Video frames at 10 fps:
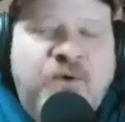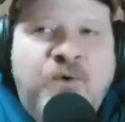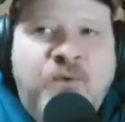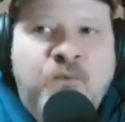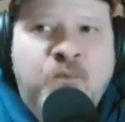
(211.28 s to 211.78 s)

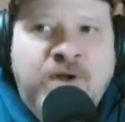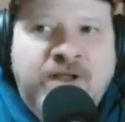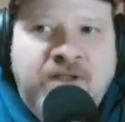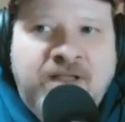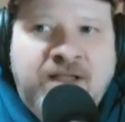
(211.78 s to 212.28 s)

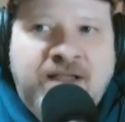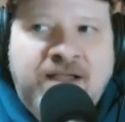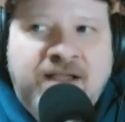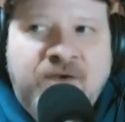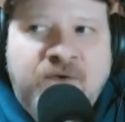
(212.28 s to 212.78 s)

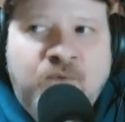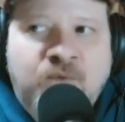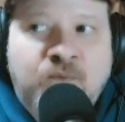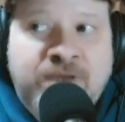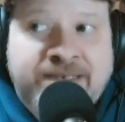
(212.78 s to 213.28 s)
Well,
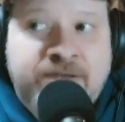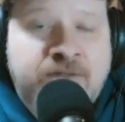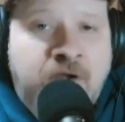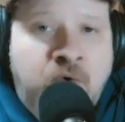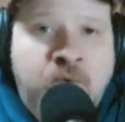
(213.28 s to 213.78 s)
we do
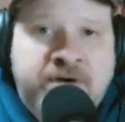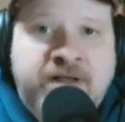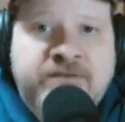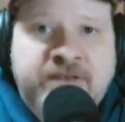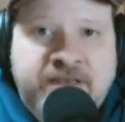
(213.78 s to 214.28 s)
the whole
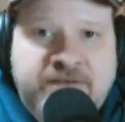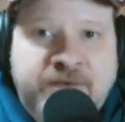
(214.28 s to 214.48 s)
process,